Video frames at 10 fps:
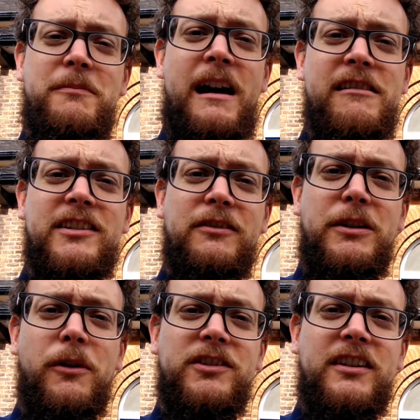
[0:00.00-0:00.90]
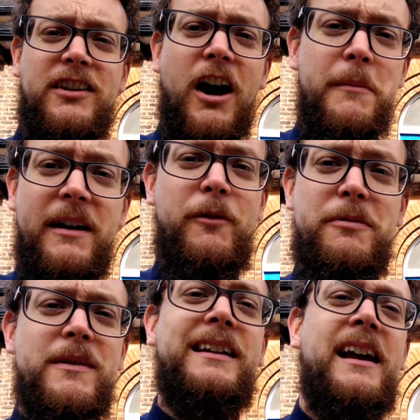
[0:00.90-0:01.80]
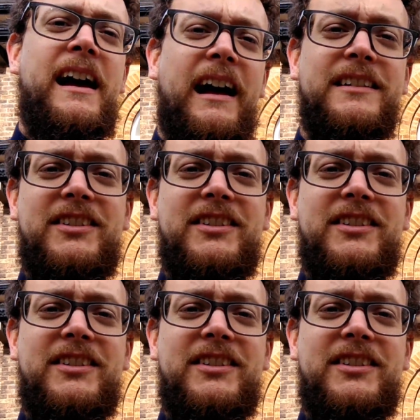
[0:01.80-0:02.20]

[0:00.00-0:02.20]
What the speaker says: Mary's if you wanted to come in with me and